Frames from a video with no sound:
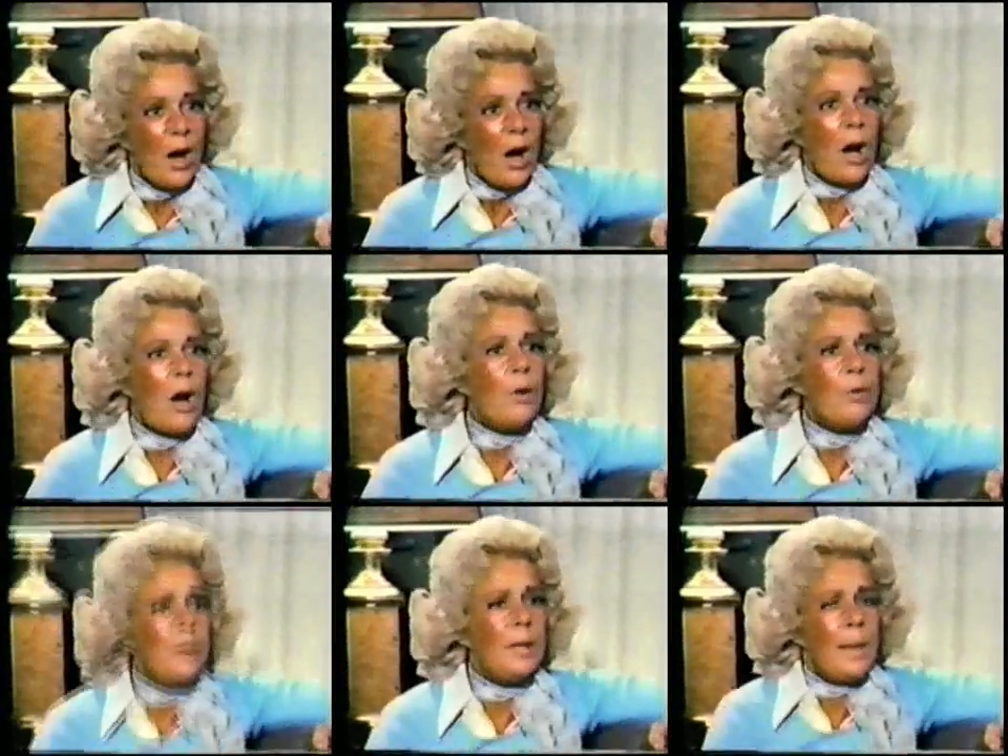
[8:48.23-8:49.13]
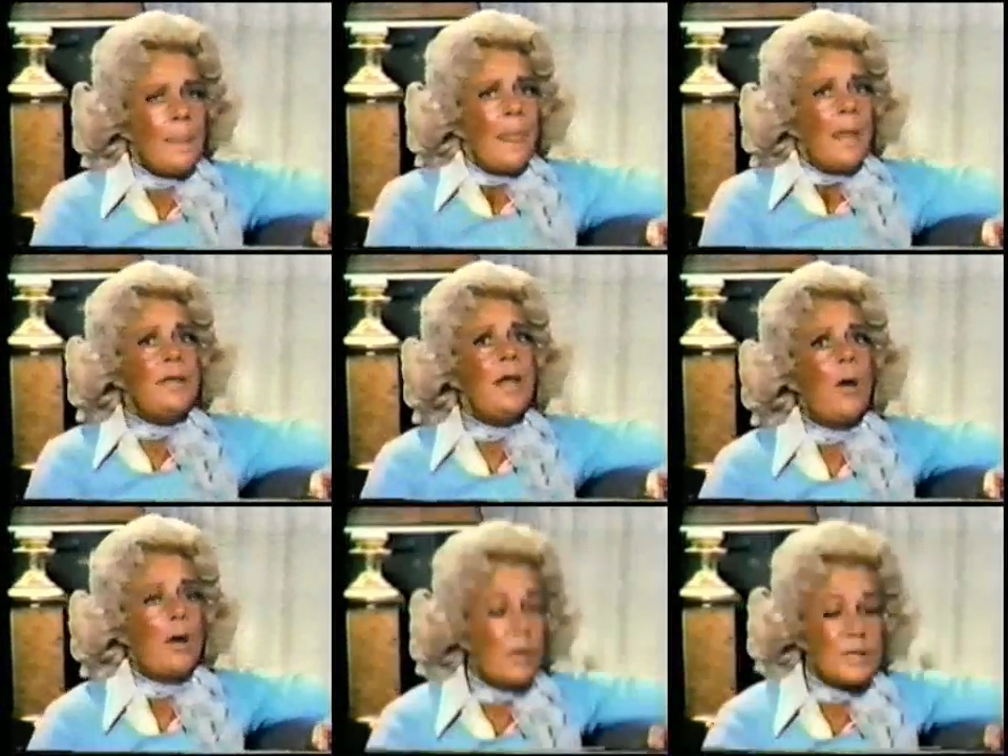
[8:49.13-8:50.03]
had? Oh, no,
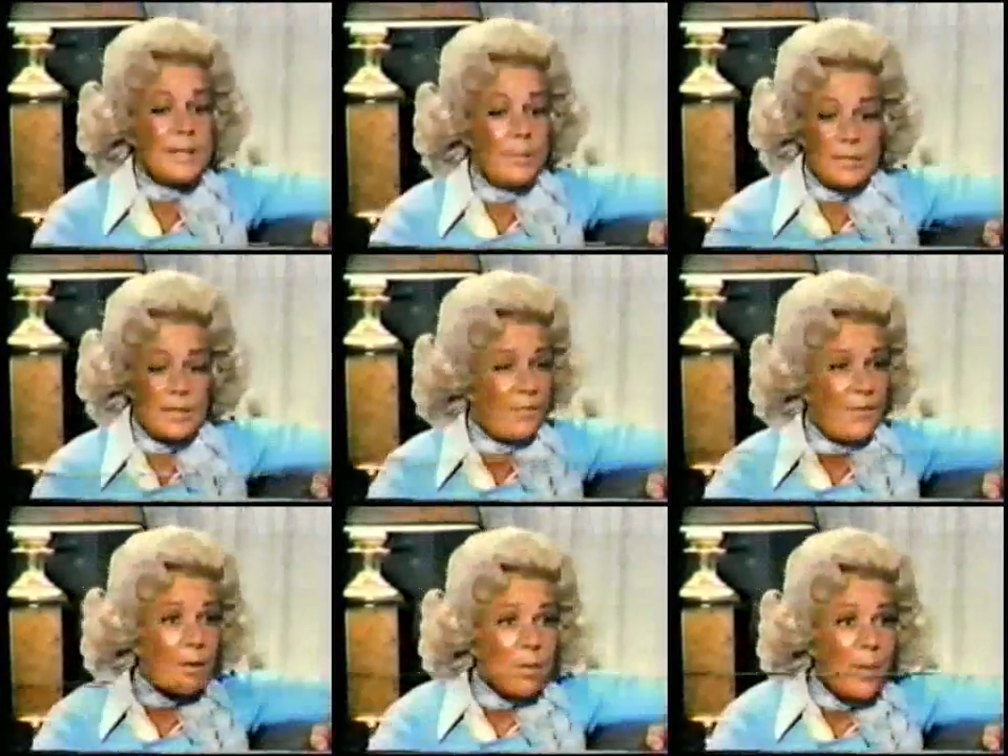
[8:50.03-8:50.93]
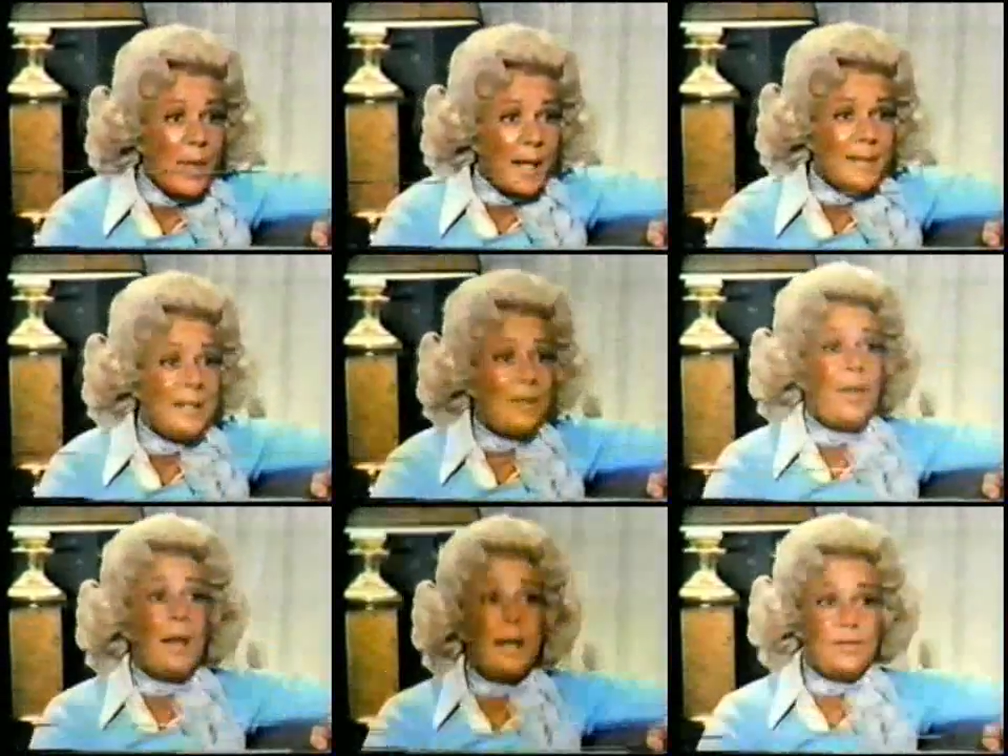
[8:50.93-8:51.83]
it wasn't. It was a very bad idea
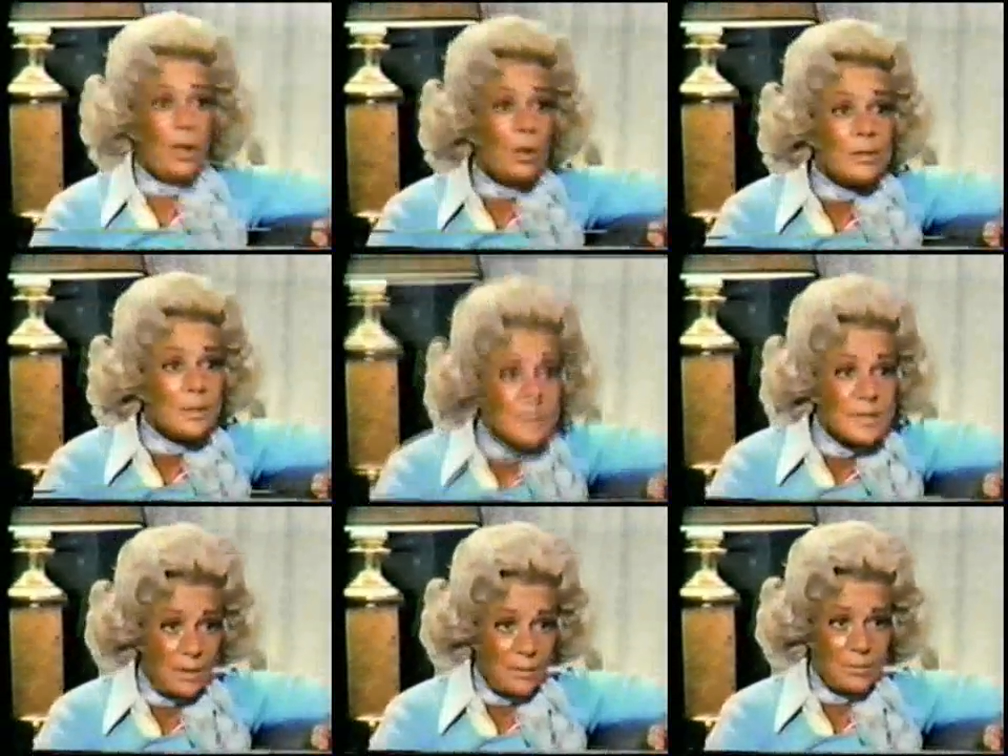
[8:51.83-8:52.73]
then, and I told him so.